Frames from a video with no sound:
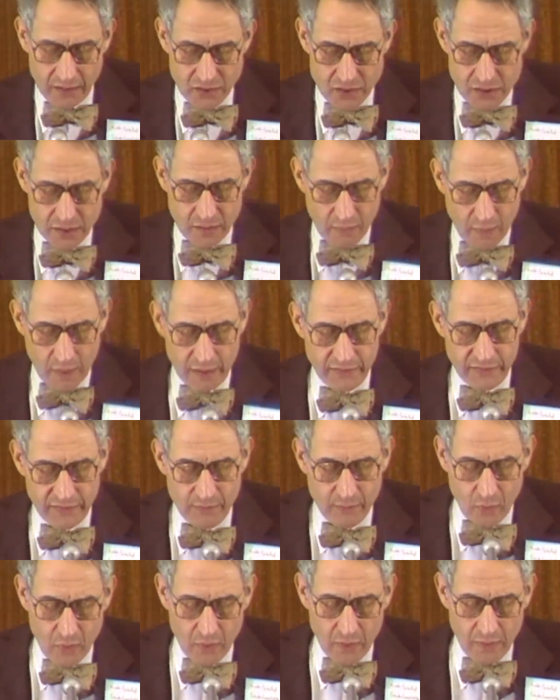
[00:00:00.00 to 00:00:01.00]
should once
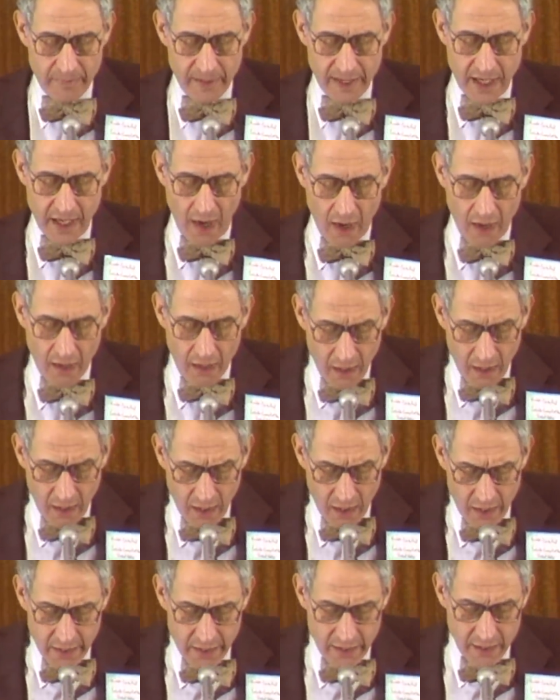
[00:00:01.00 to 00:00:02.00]
more be
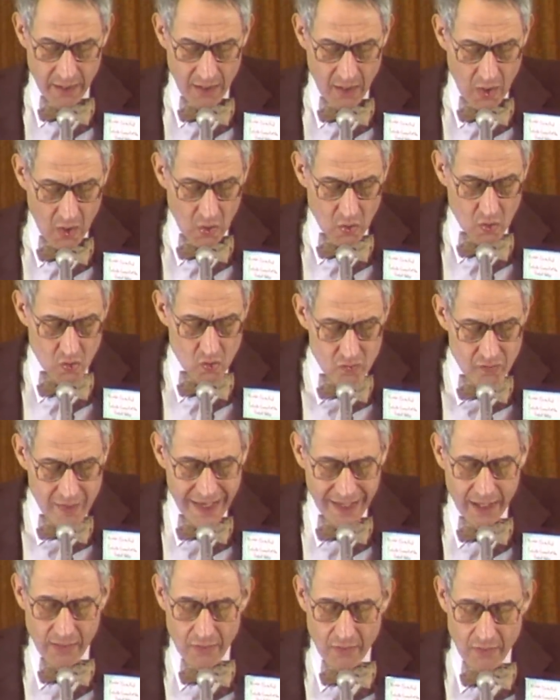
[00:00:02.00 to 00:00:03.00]
hard,
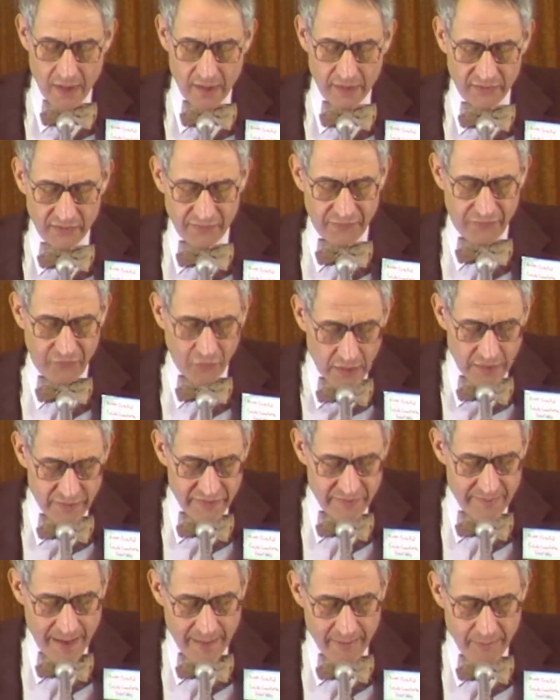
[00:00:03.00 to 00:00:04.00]
rigorous, full
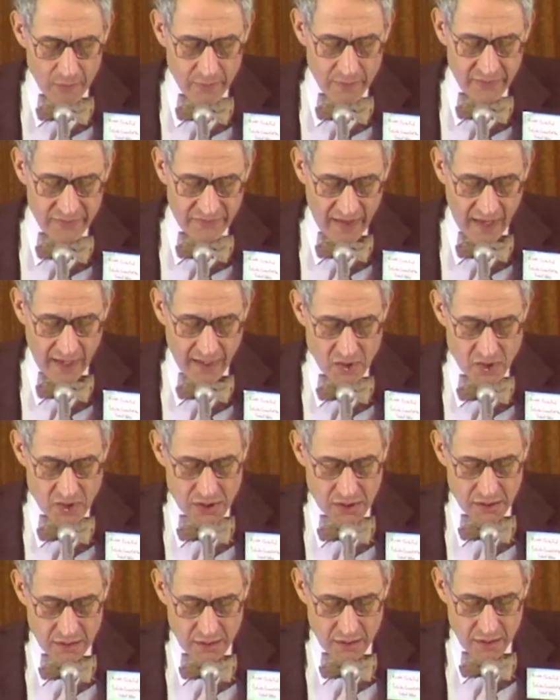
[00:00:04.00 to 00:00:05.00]
of
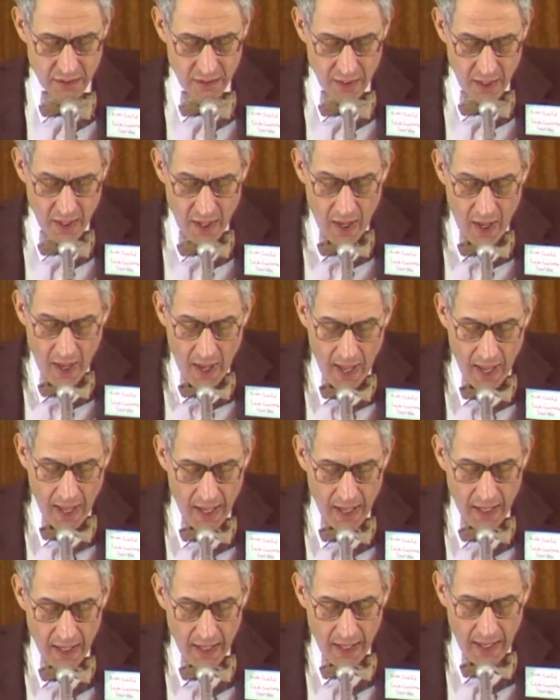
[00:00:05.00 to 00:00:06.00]
memorization,
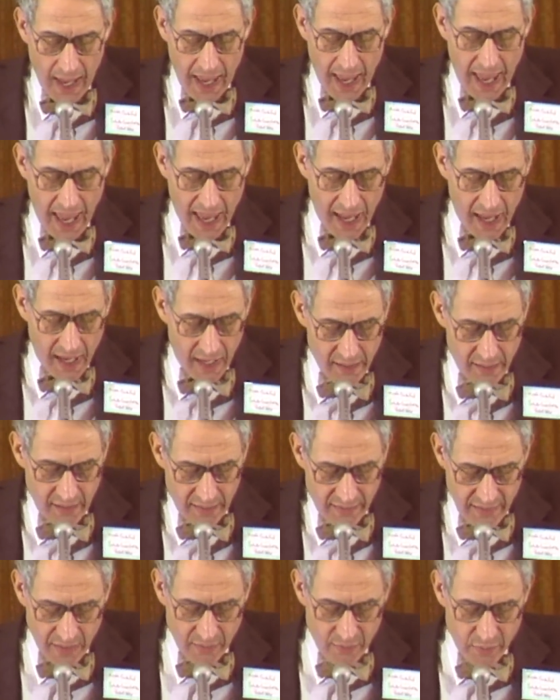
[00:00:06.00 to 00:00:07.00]
and
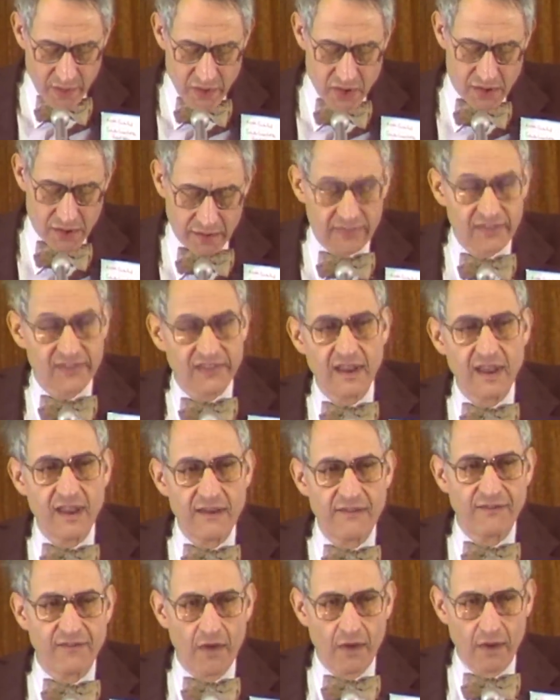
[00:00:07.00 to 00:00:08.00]
that we should see
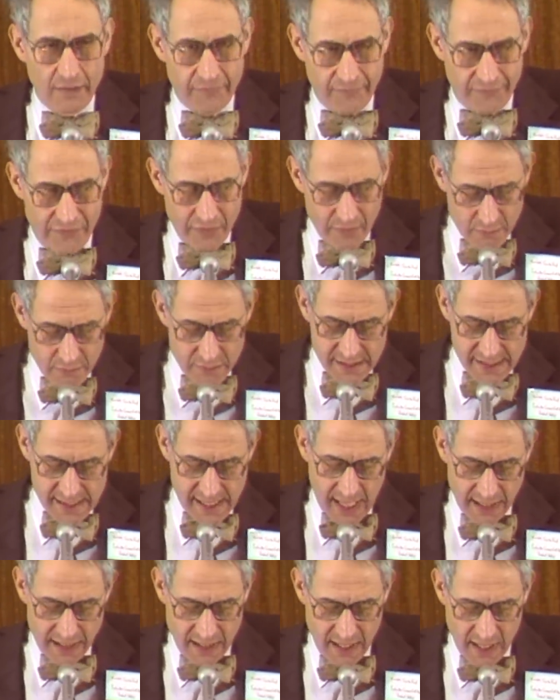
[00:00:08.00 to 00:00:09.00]
far fewer
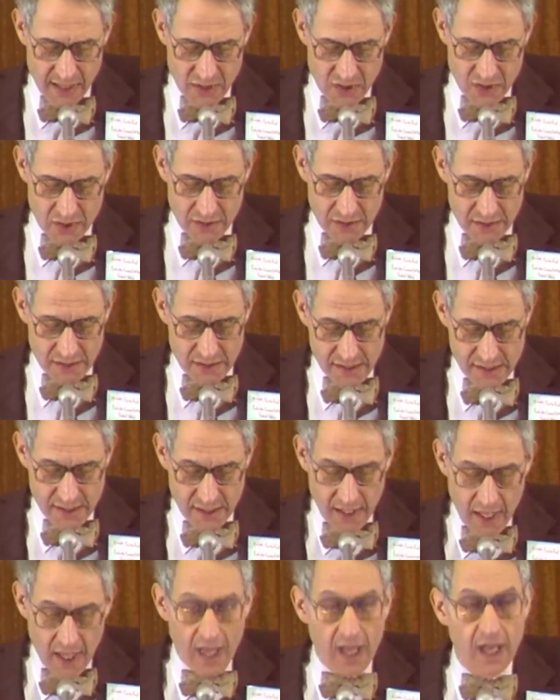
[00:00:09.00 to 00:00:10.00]
citations
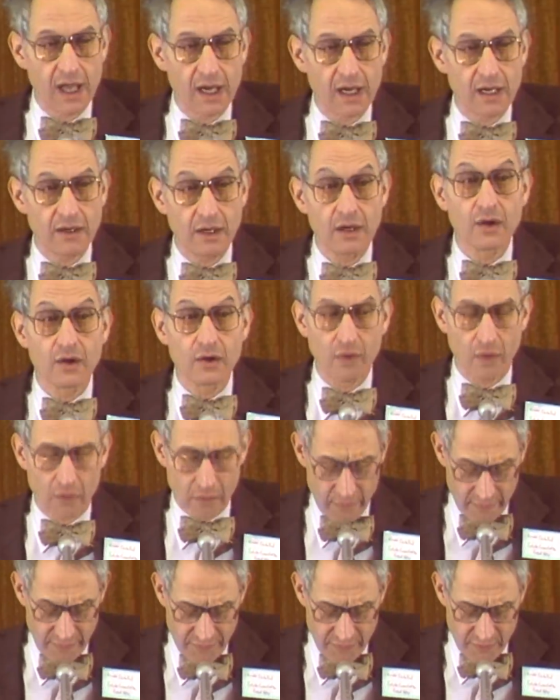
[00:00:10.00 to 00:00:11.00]
in law
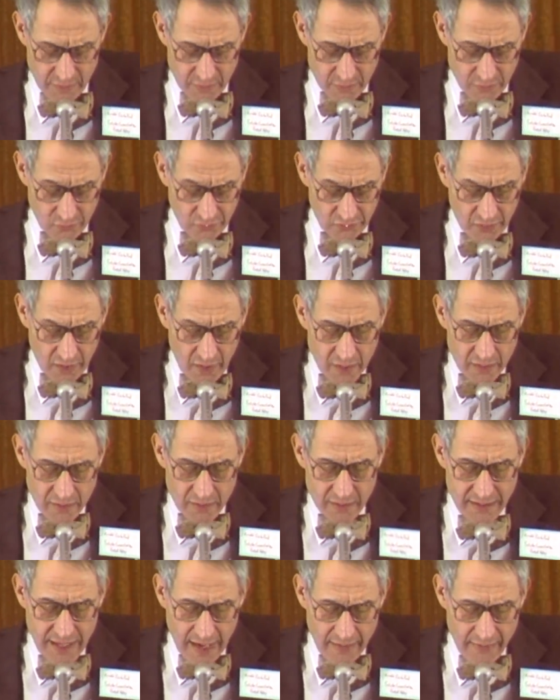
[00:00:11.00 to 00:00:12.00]
reviews
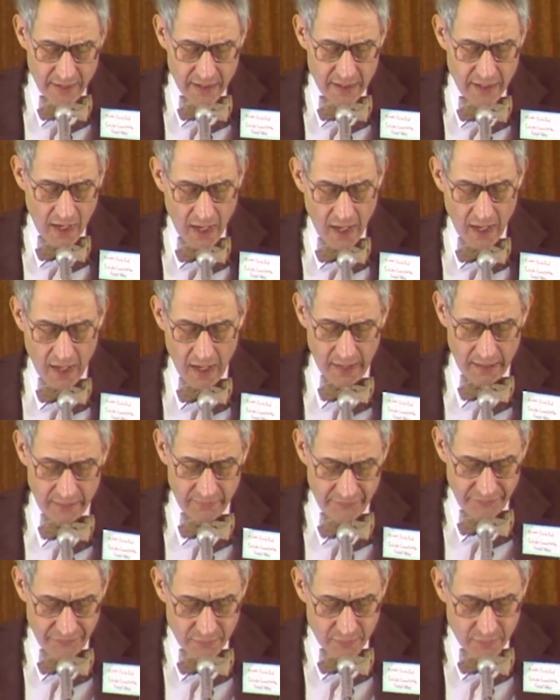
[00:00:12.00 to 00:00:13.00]
to Derrida and
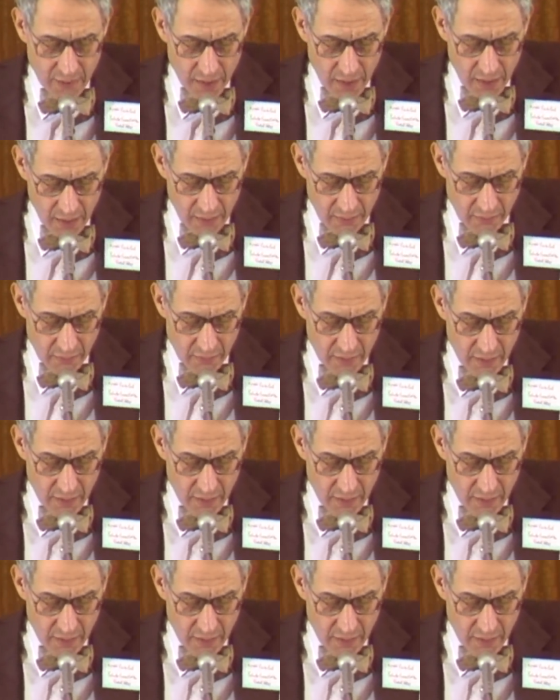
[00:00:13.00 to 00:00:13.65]
Foucault.